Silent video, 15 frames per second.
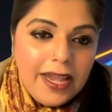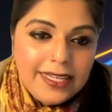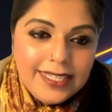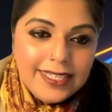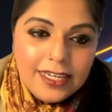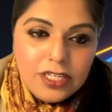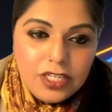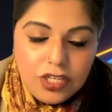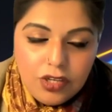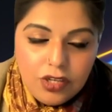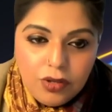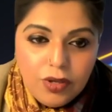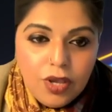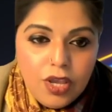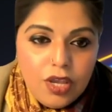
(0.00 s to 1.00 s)
I tend
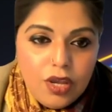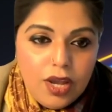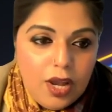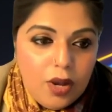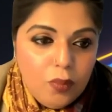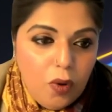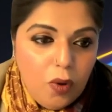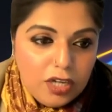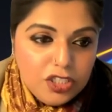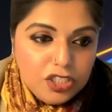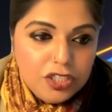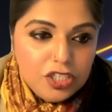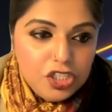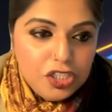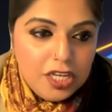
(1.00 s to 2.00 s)
to
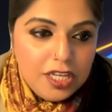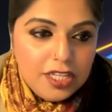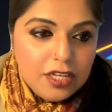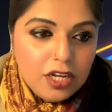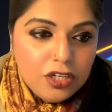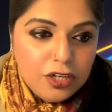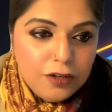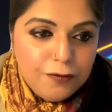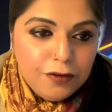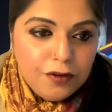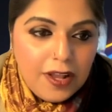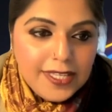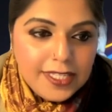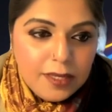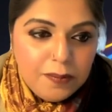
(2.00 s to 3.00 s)
watch the sheath under
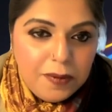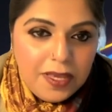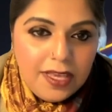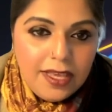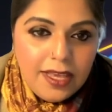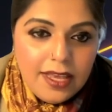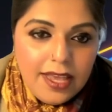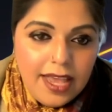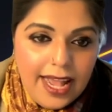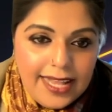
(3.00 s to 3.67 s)
fluoroscopy